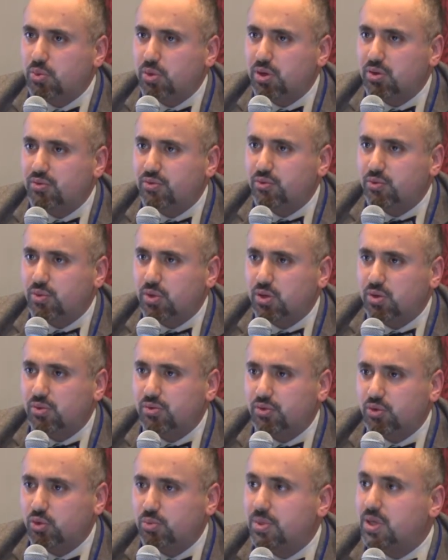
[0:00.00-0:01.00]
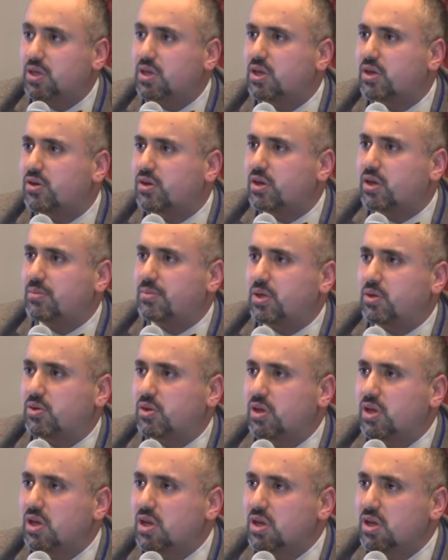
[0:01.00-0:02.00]
have you been hearing
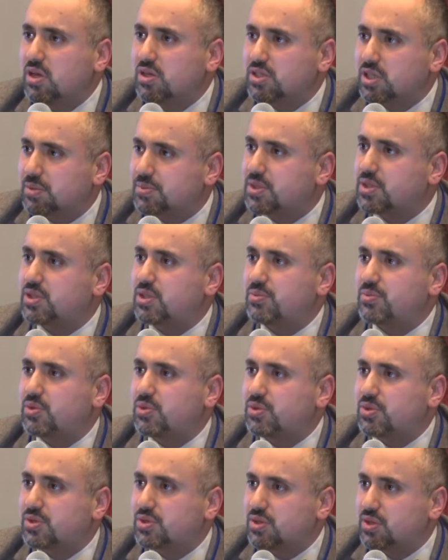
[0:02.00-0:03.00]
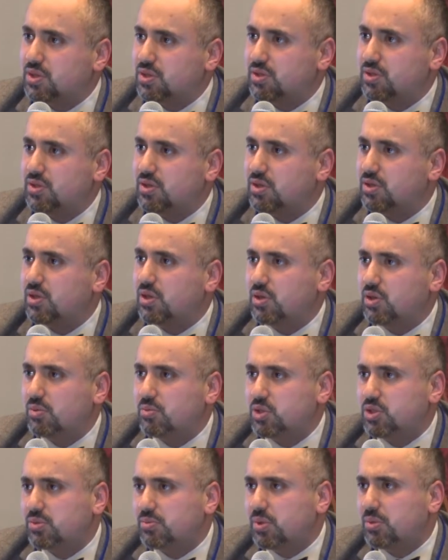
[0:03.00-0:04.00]
about substance abuse in the
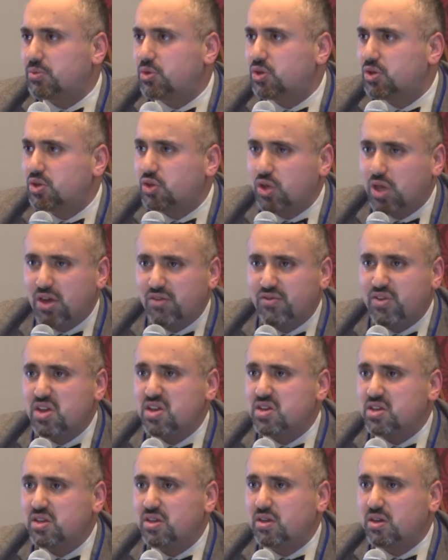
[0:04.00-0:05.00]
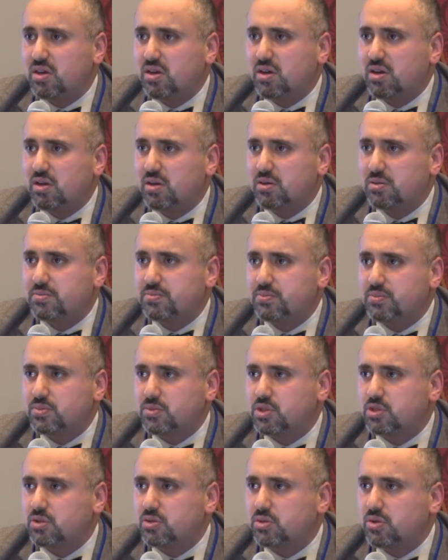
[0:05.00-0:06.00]
Muslim community? Do you have any
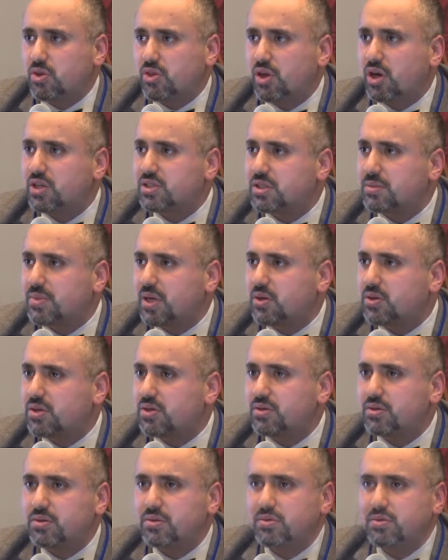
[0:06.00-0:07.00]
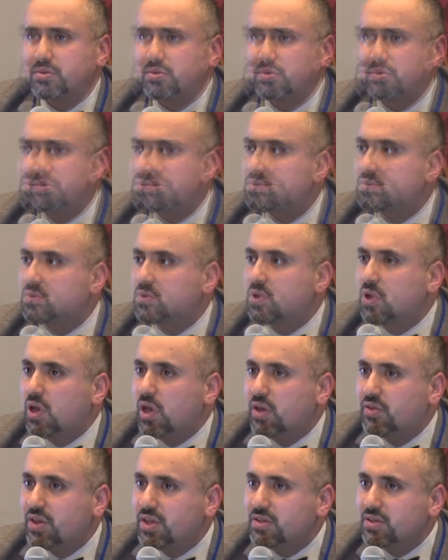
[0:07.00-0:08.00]
thoughts about it?
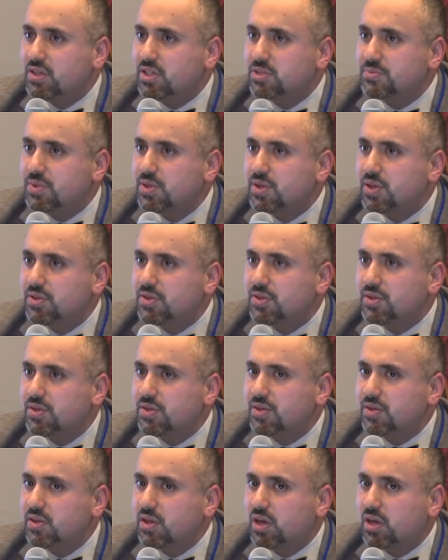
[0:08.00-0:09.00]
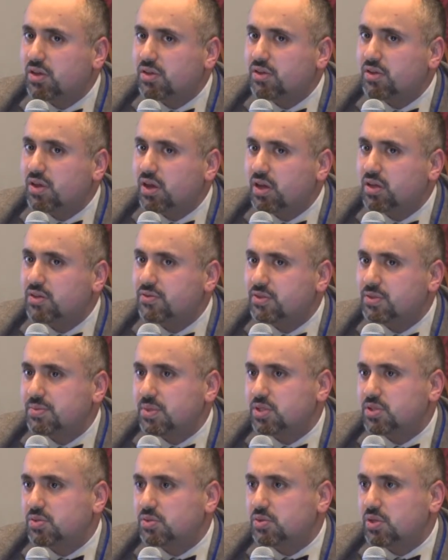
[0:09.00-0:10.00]
And that tells me that a lot of the
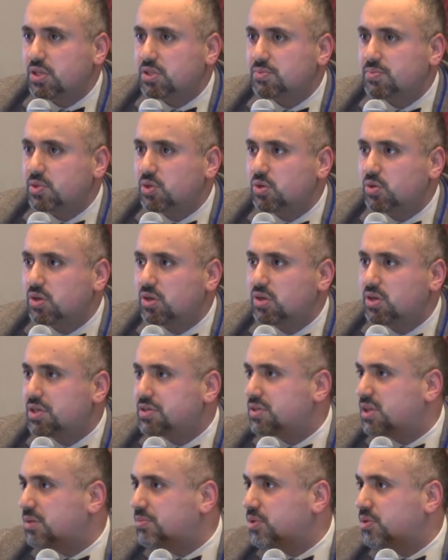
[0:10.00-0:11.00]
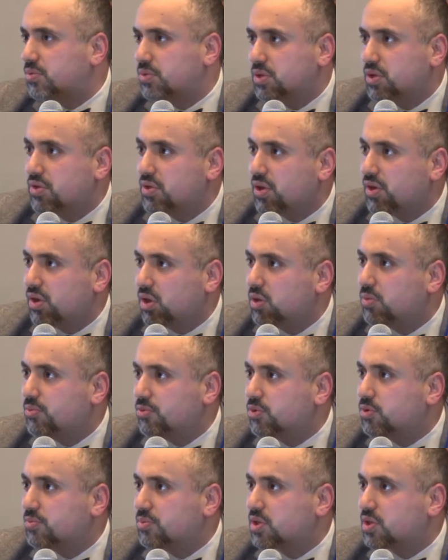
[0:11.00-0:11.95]
activism that's been going on has not been really that helpful,